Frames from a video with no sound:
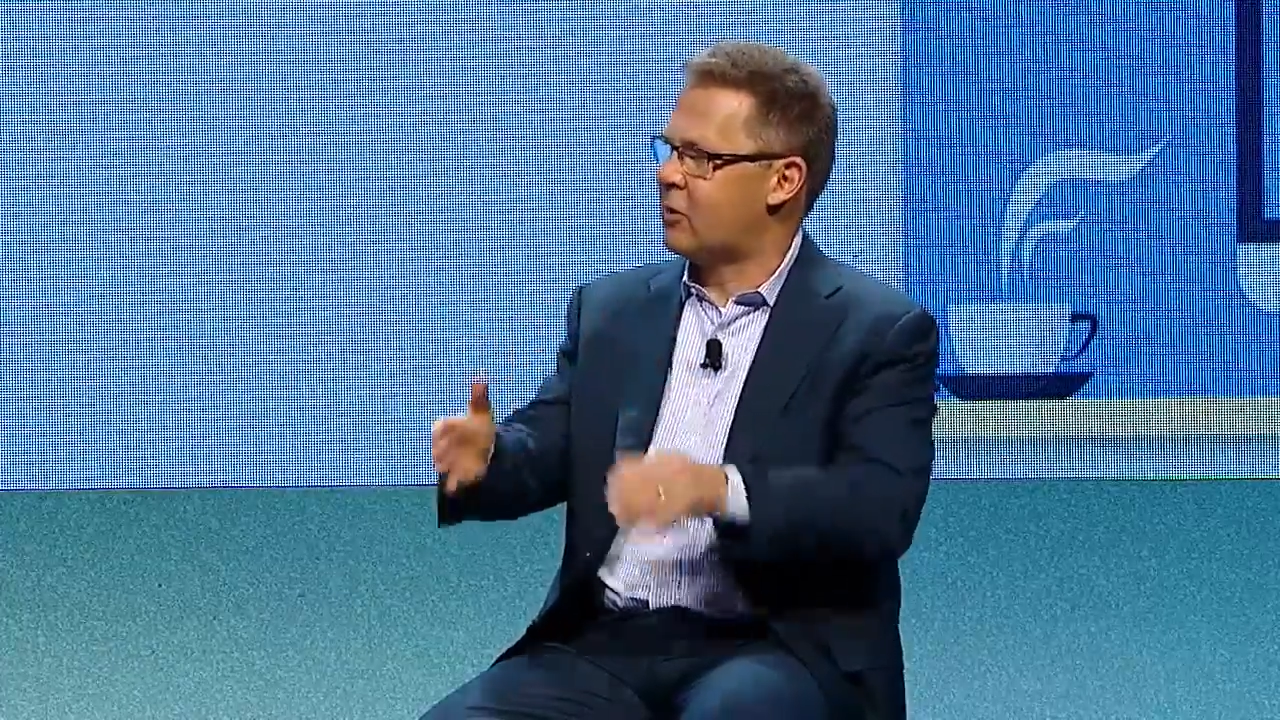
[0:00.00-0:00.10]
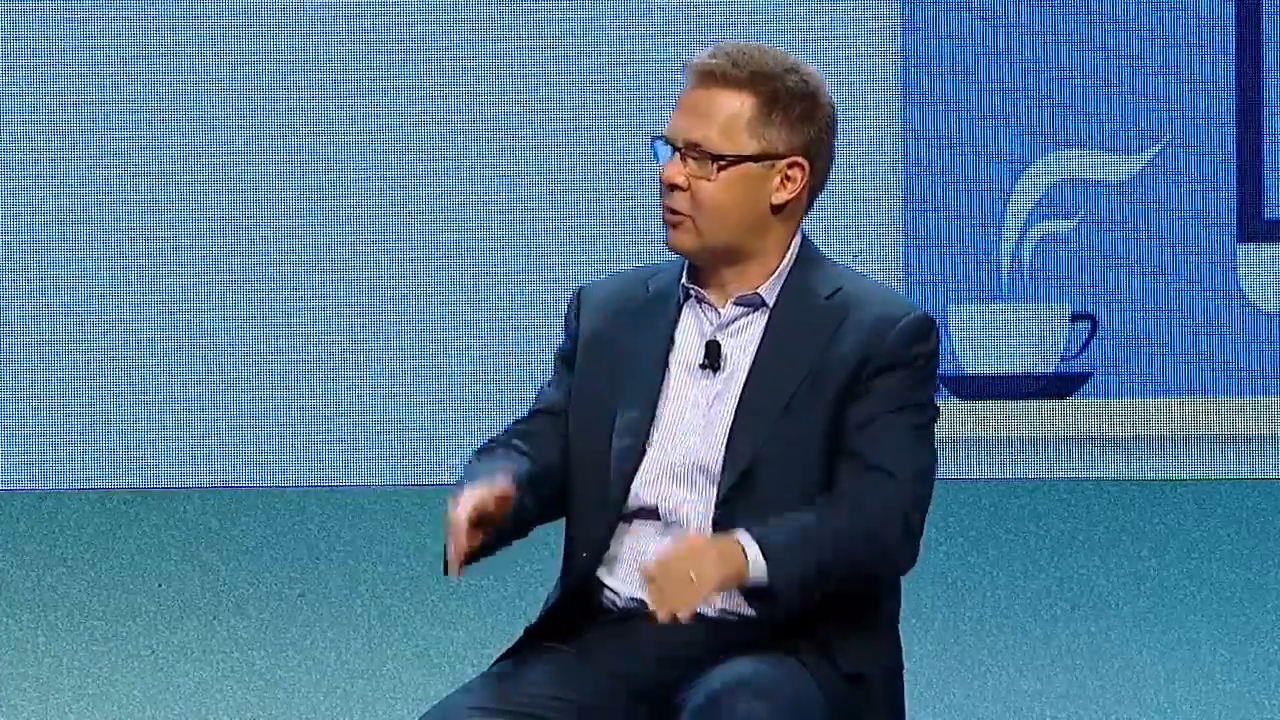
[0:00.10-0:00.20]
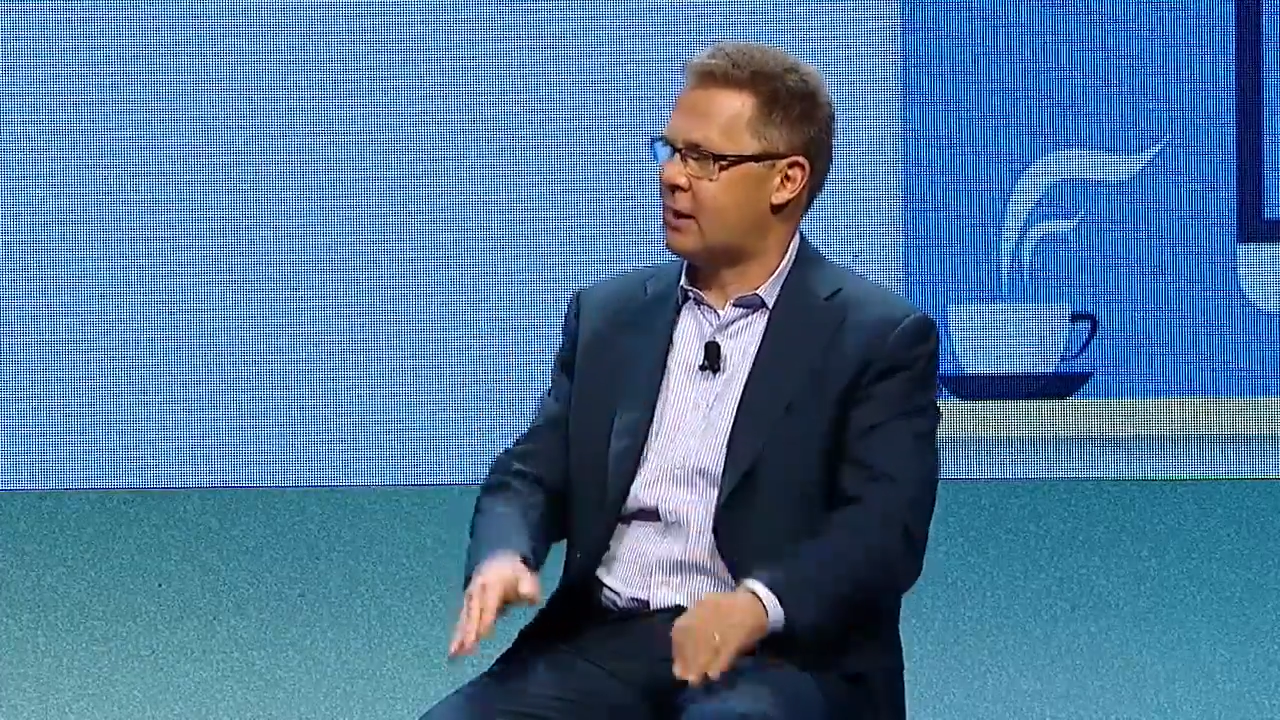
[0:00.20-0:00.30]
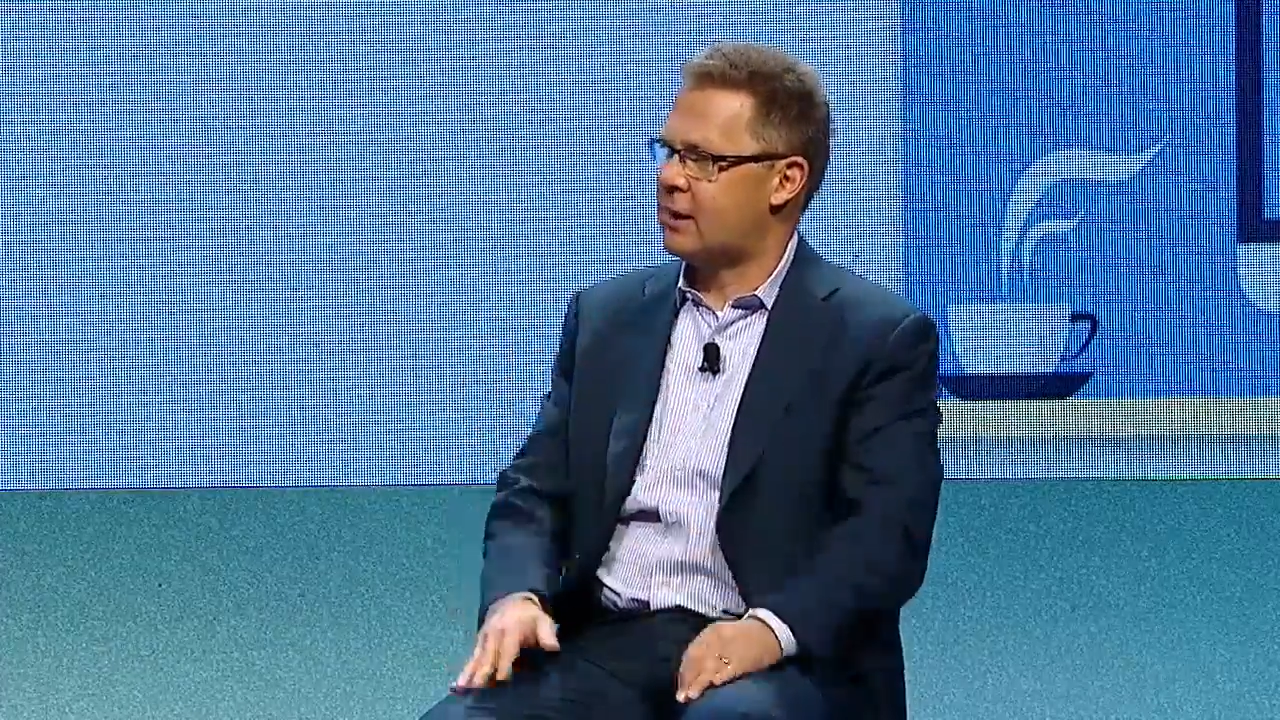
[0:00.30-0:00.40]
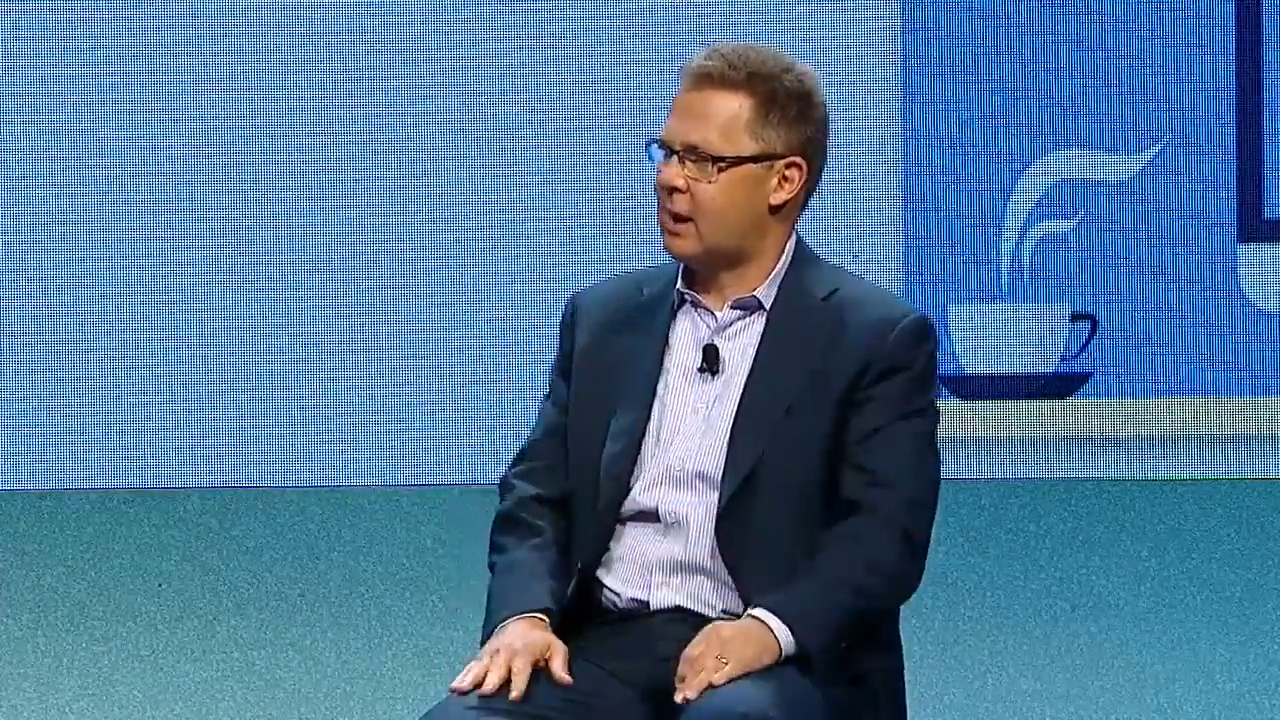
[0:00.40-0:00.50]

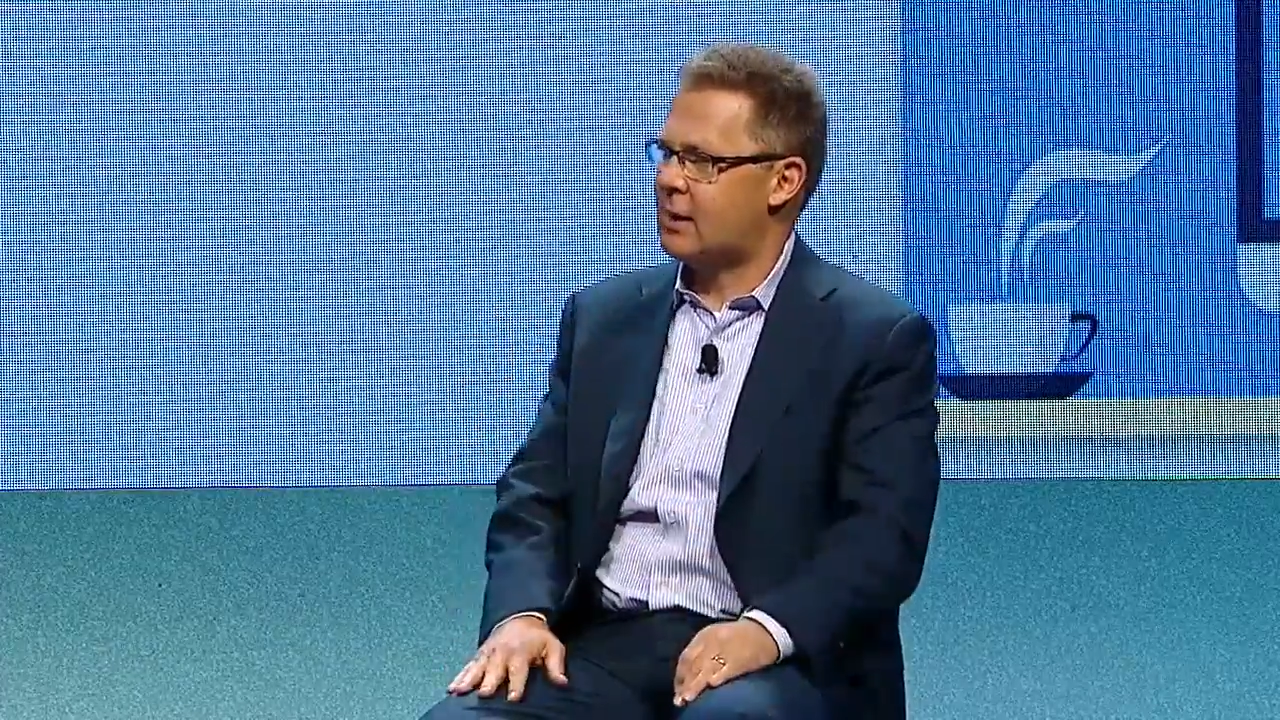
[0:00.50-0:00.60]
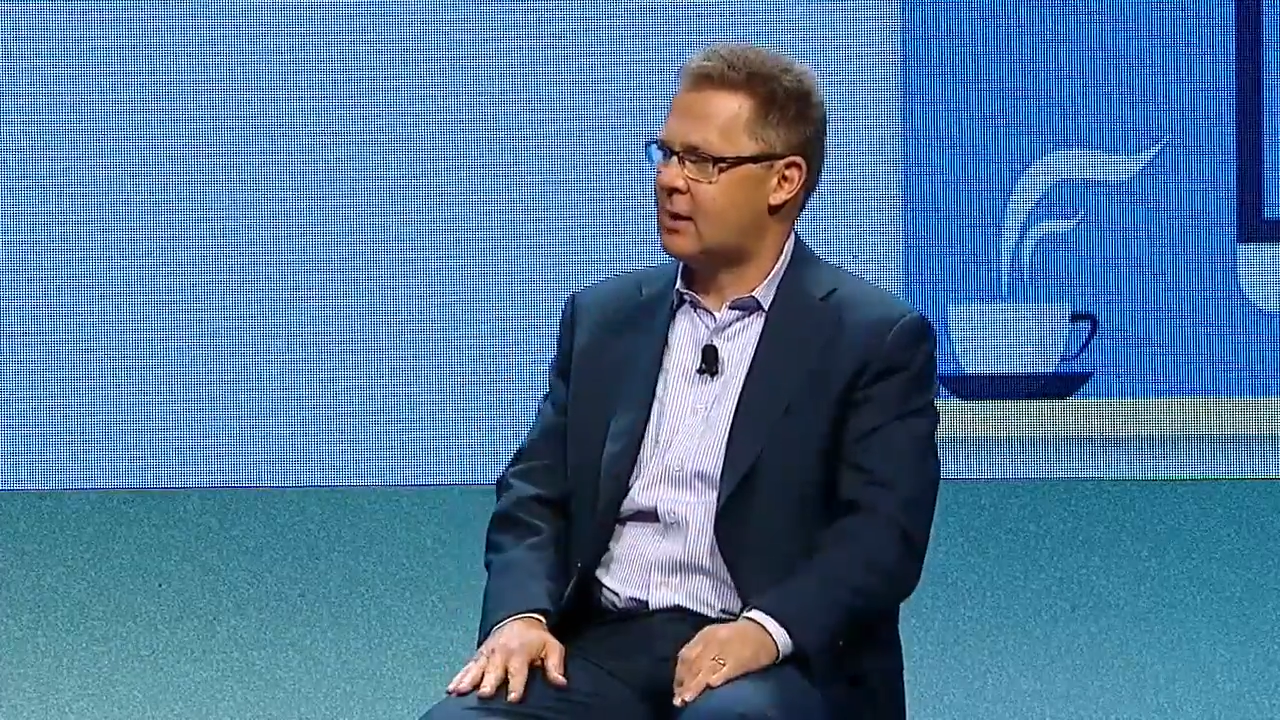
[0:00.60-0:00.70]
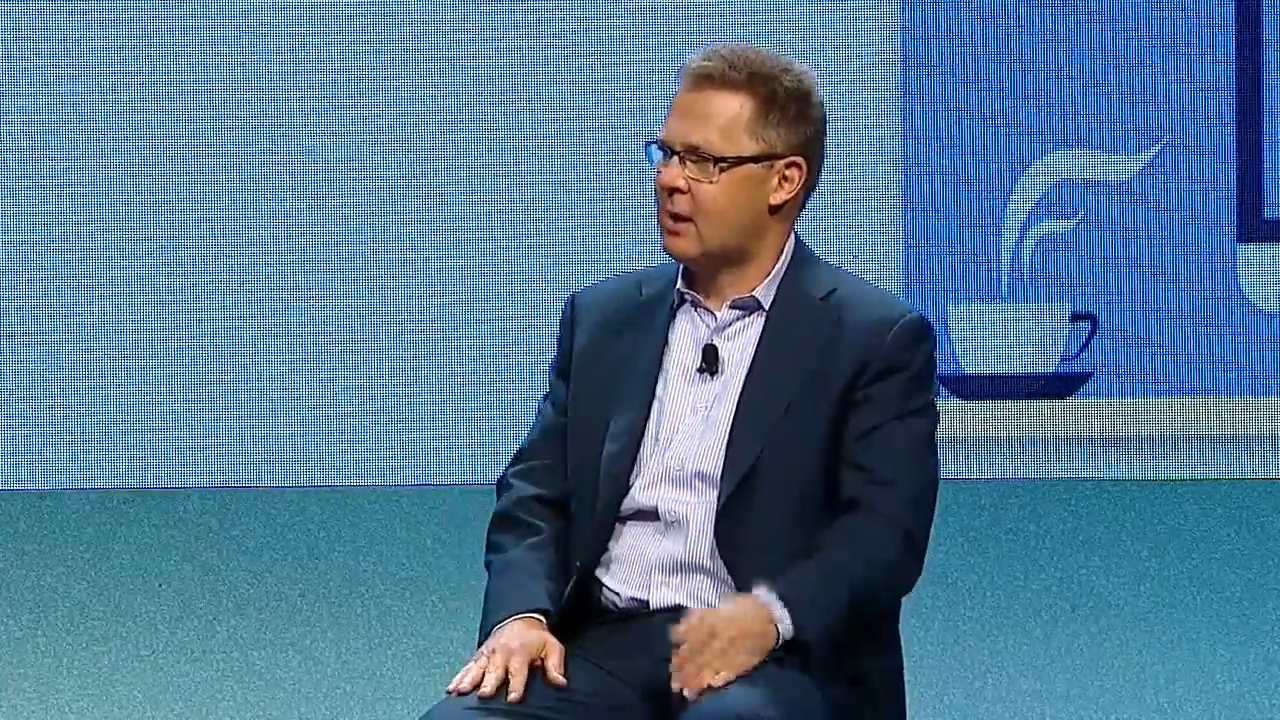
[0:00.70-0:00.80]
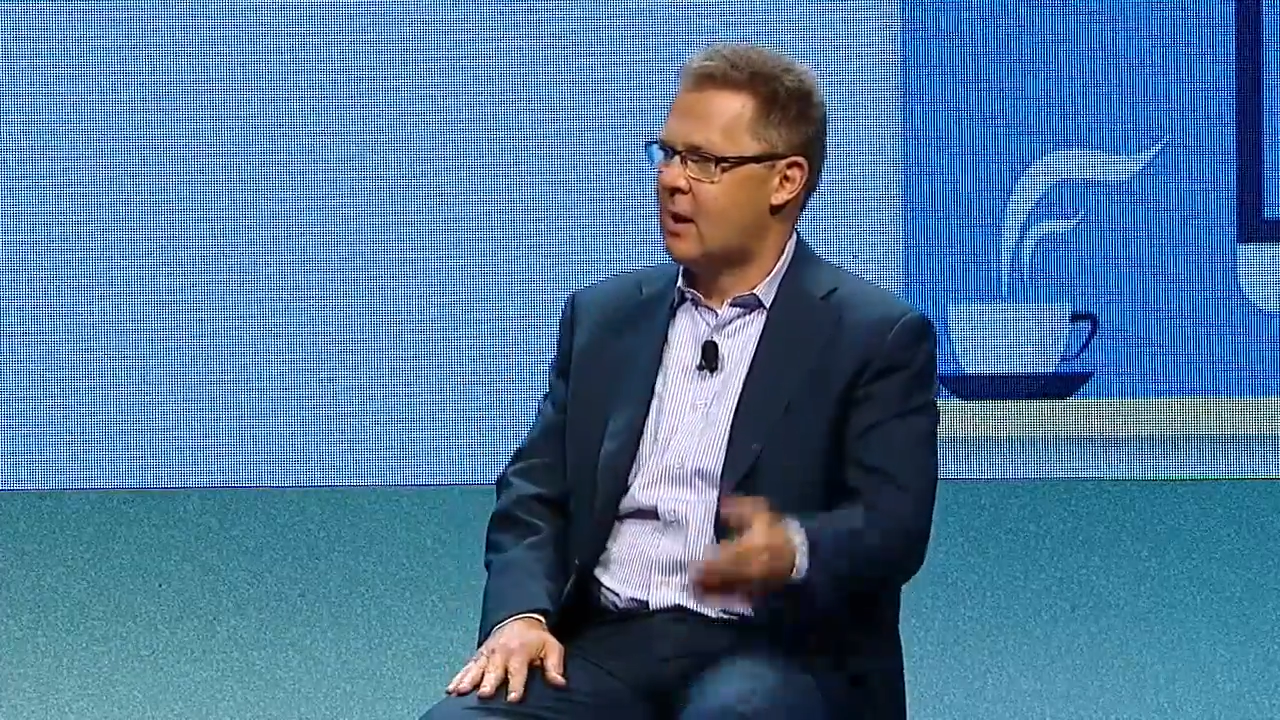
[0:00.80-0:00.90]
stress test,